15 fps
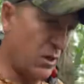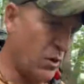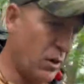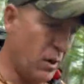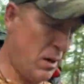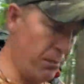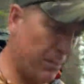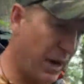
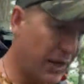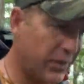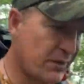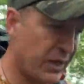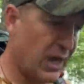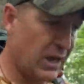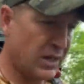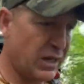I'm back on
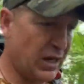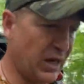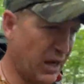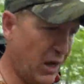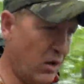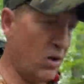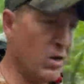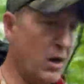the AT
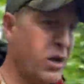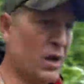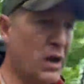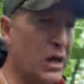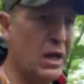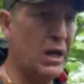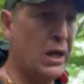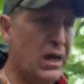now,
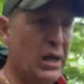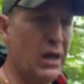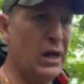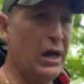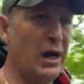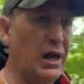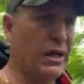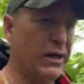
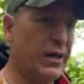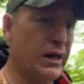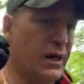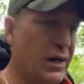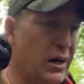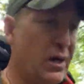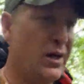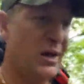and uh,
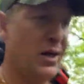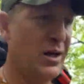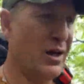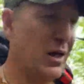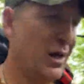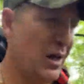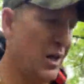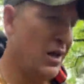
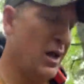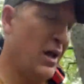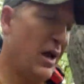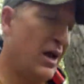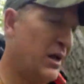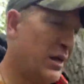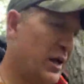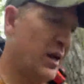
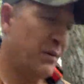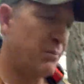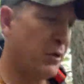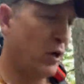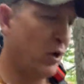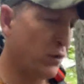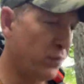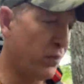
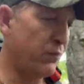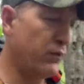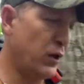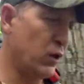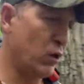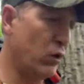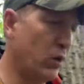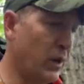beautiful
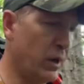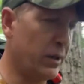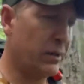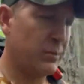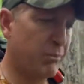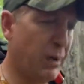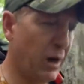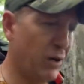view
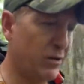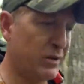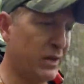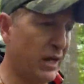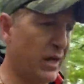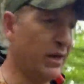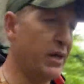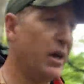at Bear's
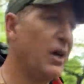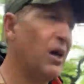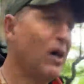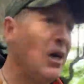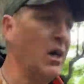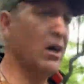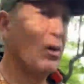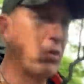Den
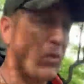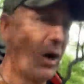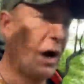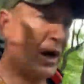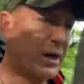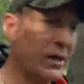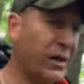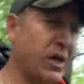
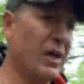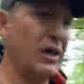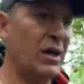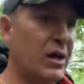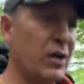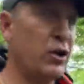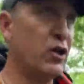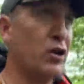Rocks,
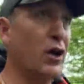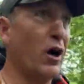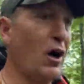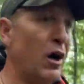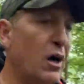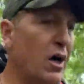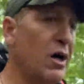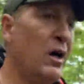as you
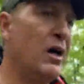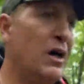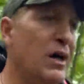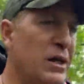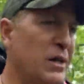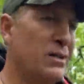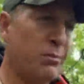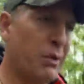saw.
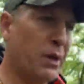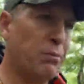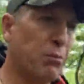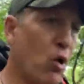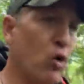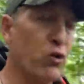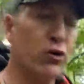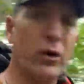It's a big
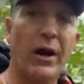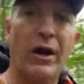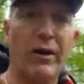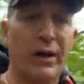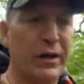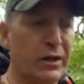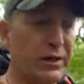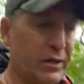boulder
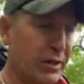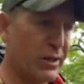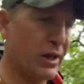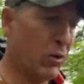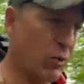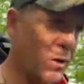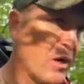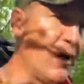area, and you can see
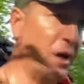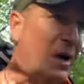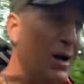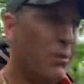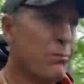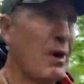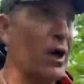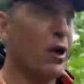where
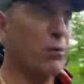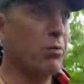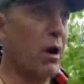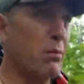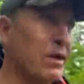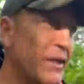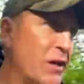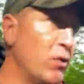bears
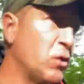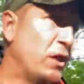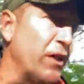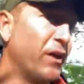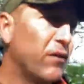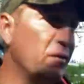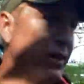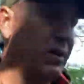probably do
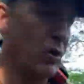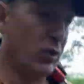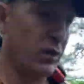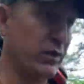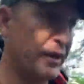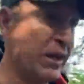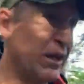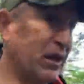live, or
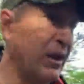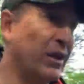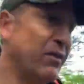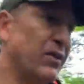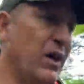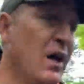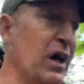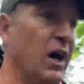did live,
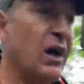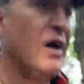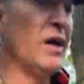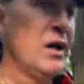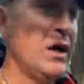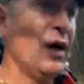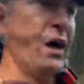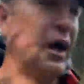
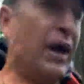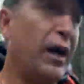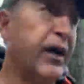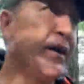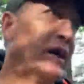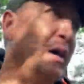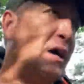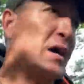and
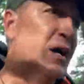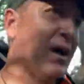uh,